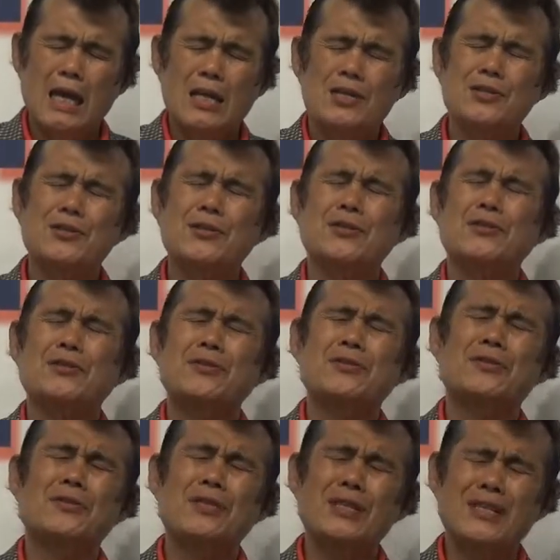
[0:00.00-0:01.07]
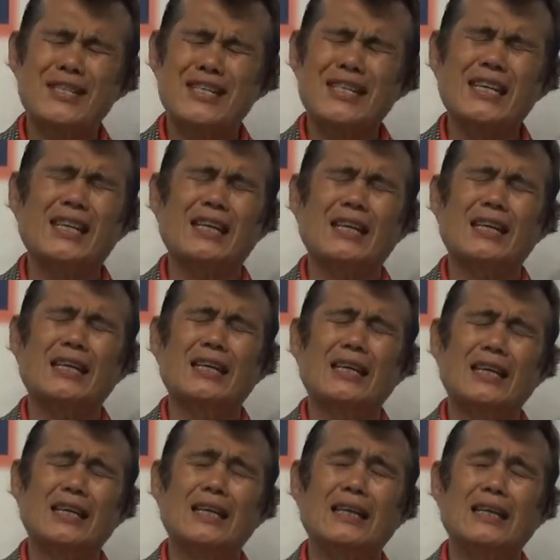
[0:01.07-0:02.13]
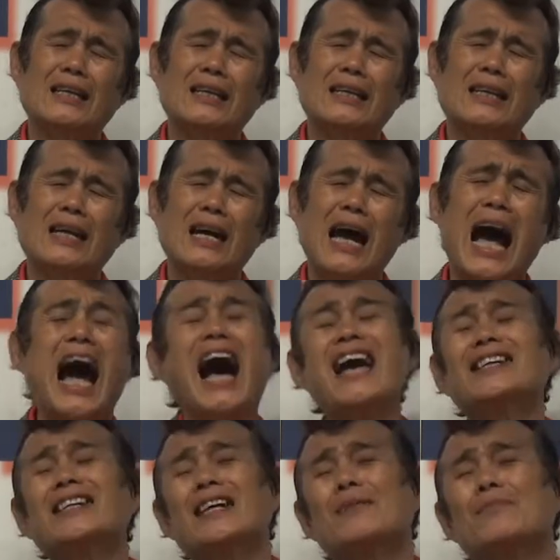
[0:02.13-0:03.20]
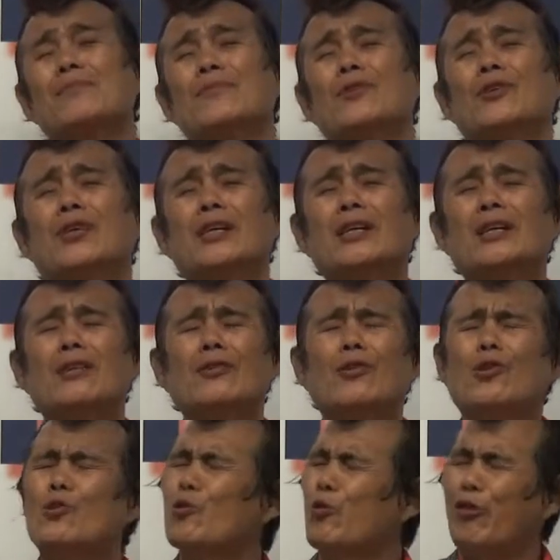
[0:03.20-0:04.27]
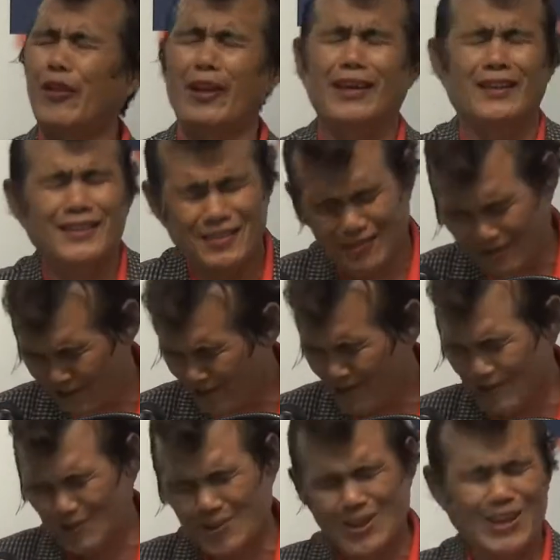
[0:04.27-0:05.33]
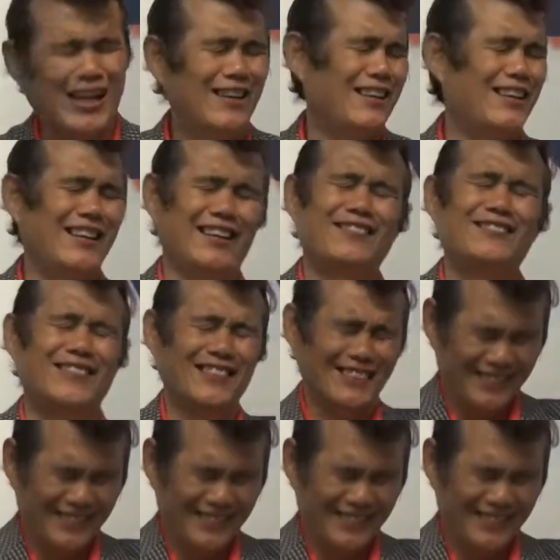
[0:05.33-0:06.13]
See, I am doing new thing. Oh, hallelujah.